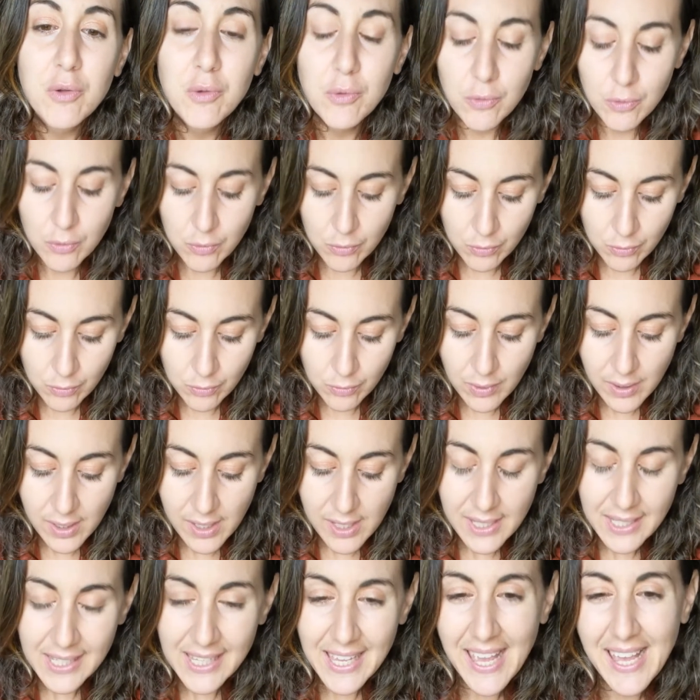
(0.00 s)
who
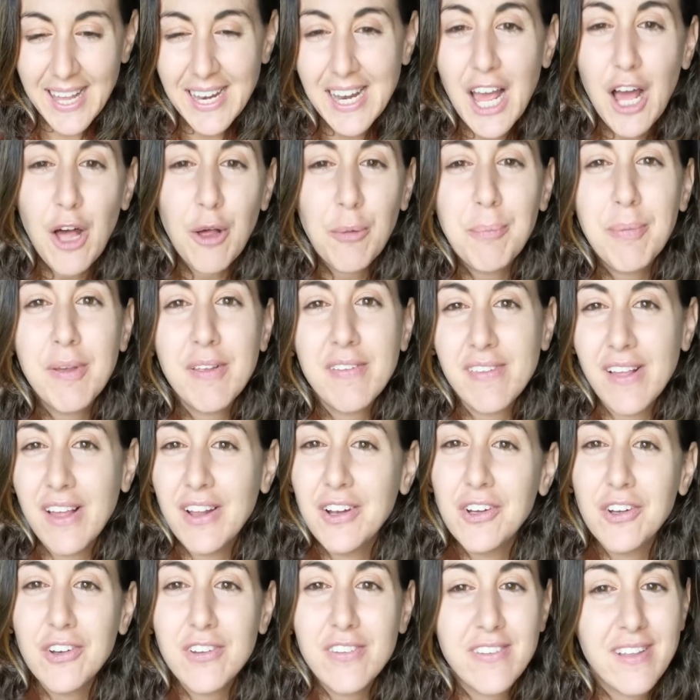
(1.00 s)
can help us
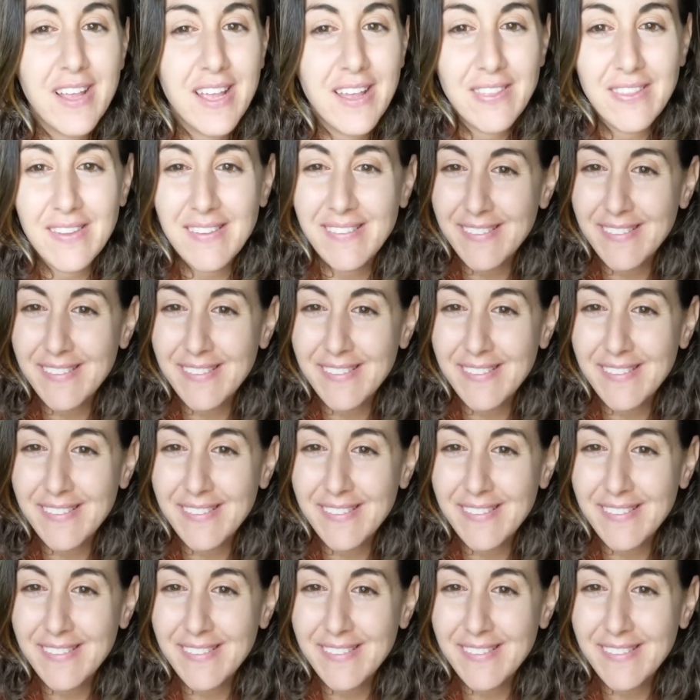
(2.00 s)
understand